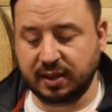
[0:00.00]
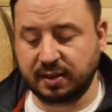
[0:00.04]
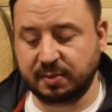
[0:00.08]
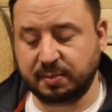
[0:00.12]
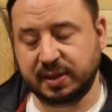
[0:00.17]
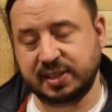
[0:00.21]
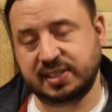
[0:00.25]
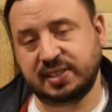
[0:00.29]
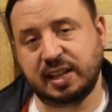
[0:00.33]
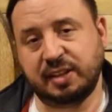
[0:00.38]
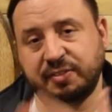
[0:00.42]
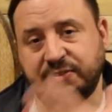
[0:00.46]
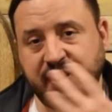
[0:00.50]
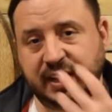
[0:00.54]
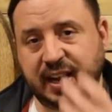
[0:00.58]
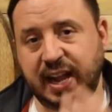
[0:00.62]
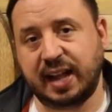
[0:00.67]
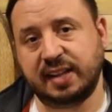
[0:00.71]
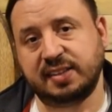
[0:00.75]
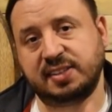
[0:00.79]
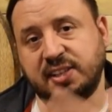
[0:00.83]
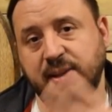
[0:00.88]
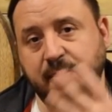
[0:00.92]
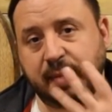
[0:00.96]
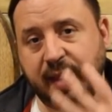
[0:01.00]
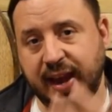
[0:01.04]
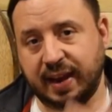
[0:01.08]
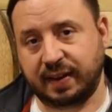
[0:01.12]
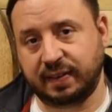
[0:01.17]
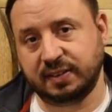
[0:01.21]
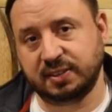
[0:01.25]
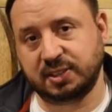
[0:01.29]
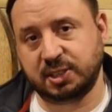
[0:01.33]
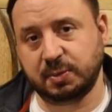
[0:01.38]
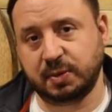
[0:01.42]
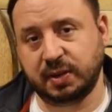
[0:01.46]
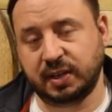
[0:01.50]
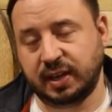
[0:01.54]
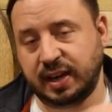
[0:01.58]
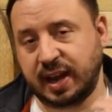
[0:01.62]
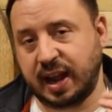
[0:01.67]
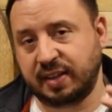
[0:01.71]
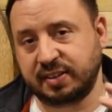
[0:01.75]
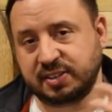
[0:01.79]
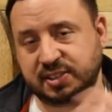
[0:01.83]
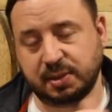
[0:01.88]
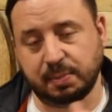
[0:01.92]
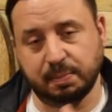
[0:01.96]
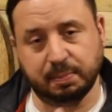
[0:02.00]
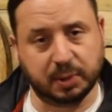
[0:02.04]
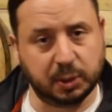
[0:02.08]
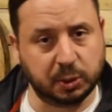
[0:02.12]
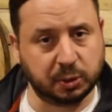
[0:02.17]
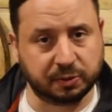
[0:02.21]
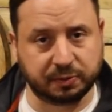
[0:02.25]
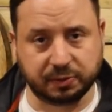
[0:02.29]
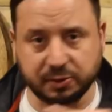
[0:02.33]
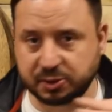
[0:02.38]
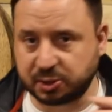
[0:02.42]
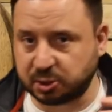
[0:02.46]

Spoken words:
but it's definitely gotten some air into it, and now there's some beautiful